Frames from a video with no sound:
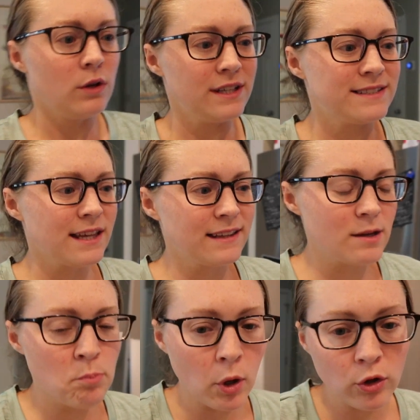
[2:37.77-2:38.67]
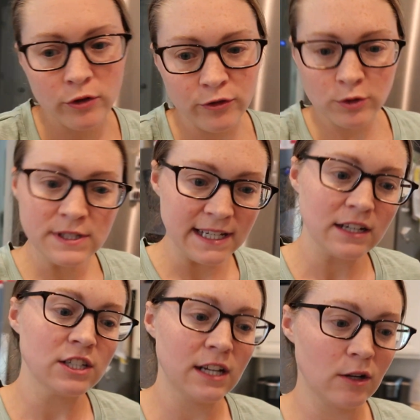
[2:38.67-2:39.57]
It's like the bulk food
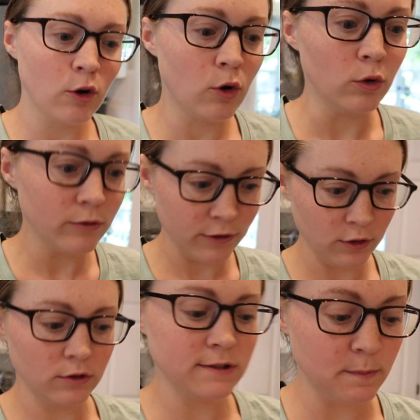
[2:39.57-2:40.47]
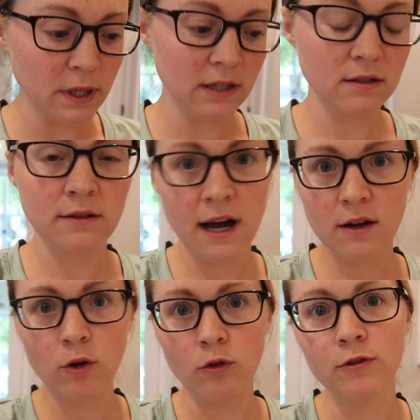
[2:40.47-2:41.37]
section at Whole Foods, but
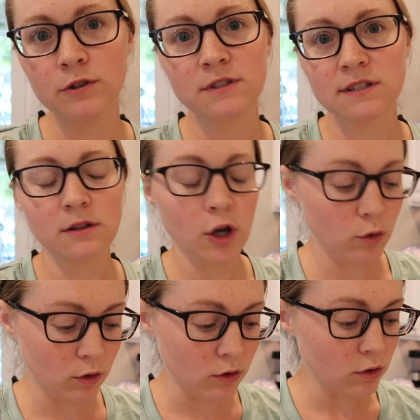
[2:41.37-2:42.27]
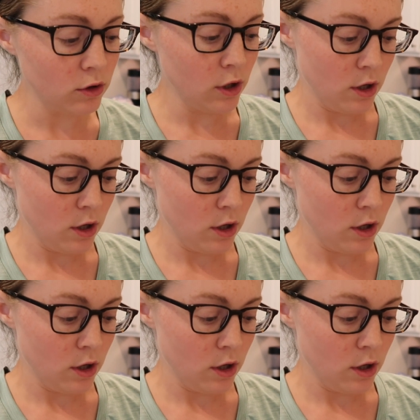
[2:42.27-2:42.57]
not Whole Foods, it's a local